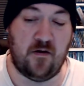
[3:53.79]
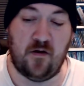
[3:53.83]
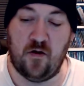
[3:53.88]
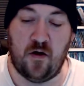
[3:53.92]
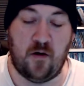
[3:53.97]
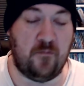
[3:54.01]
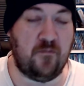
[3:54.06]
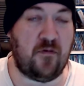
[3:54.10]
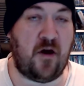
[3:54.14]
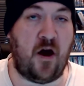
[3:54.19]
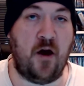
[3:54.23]

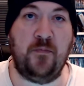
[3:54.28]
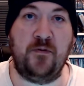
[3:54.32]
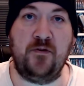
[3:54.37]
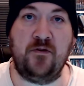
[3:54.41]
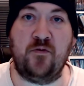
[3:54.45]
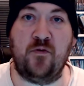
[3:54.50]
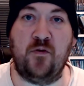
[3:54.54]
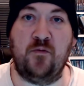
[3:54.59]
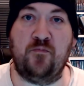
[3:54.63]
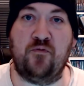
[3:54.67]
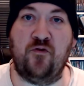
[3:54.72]
I'm hoping
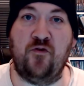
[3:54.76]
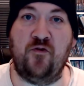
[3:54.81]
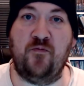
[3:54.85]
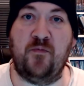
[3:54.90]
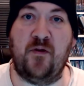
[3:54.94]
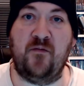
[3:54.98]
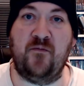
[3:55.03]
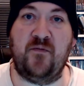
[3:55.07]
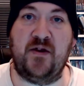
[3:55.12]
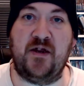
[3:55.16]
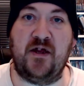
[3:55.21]
to improve
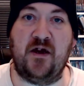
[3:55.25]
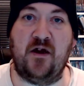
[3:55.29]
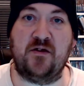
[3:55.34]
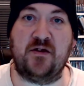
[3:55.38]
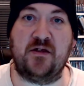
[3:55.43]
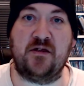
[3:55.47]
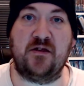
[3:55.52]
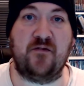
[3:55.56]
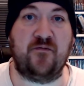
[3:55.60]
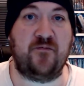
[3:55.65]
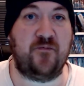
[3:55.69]
my videos
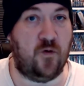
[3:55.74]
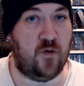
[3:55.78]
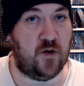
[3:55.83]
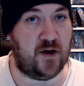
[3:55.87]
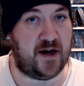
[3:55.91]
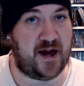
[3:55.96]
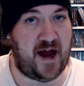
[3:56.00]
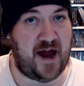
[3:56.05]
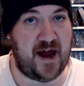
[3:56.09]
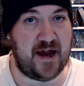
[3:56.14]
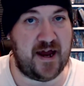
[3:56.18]
into four
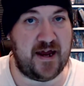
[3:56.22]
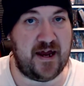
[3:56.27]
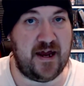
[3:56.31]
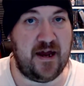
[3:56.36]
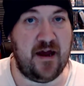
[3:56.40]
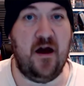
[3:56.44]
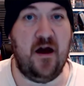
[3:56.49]
K.